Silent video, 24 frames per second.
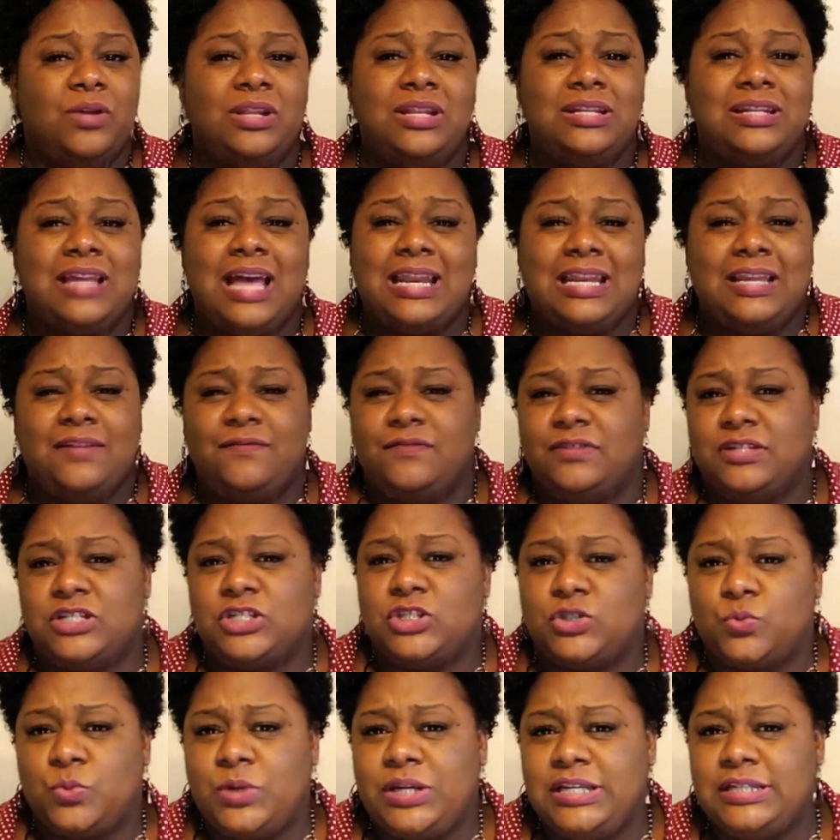really not even a
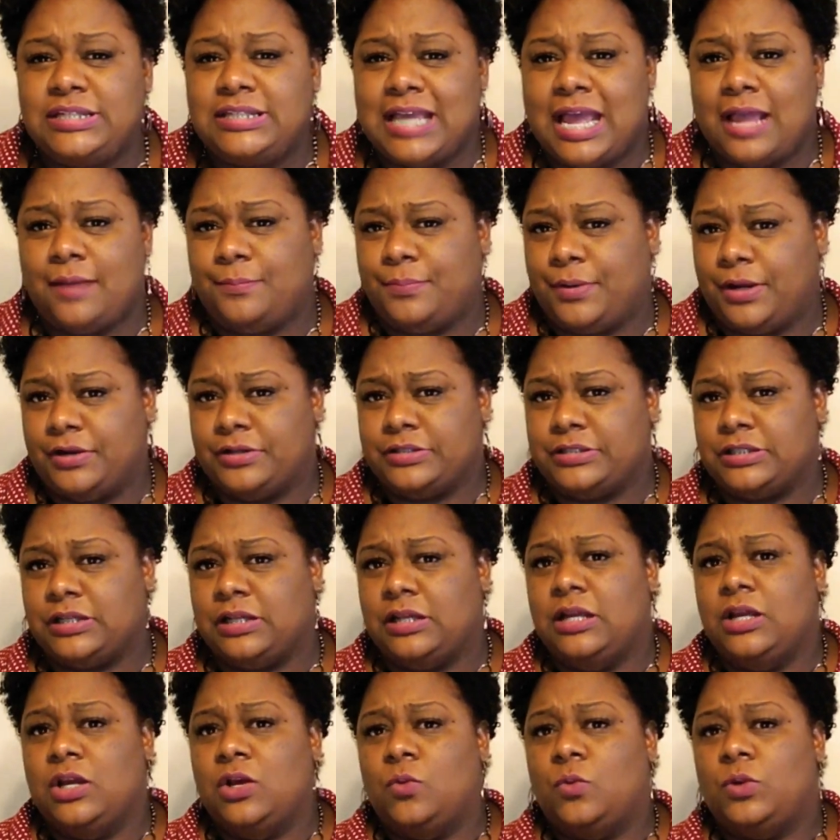sweet type person